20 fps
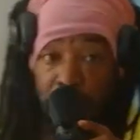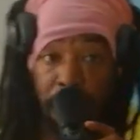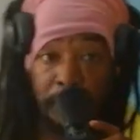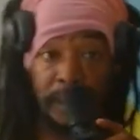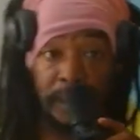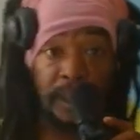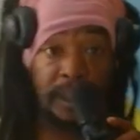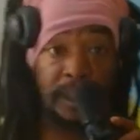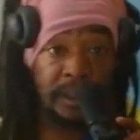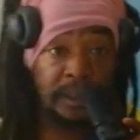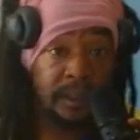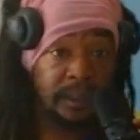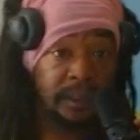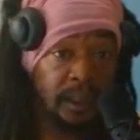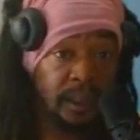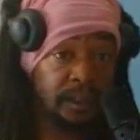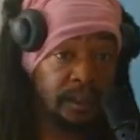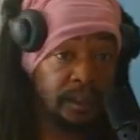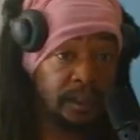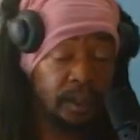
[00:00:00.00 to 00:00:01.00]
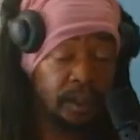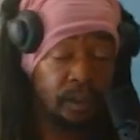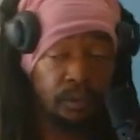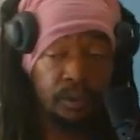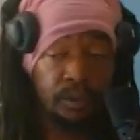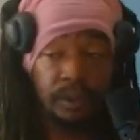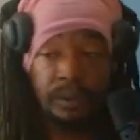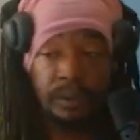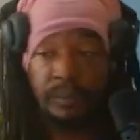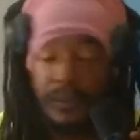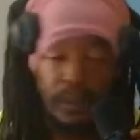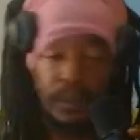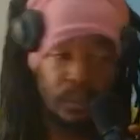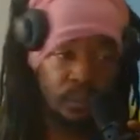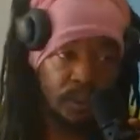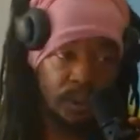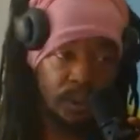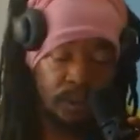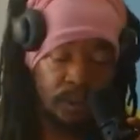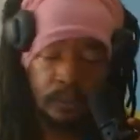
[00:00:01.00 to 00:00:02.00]
Blaise's execution?
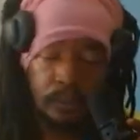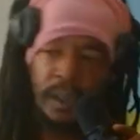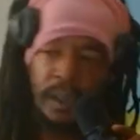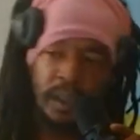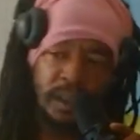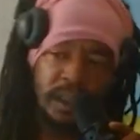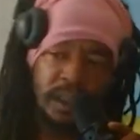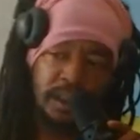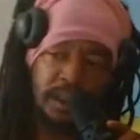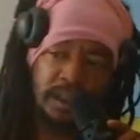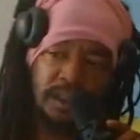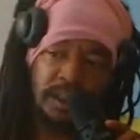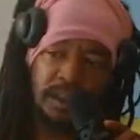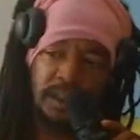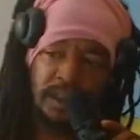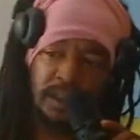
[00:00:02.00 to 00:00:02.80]
Well, let's just